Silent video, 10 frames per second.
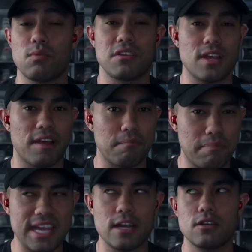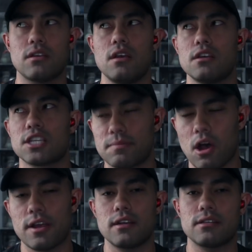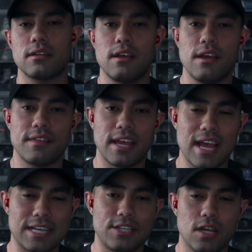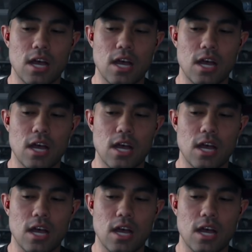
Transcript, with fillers: whether you have big ears, small ears. They got you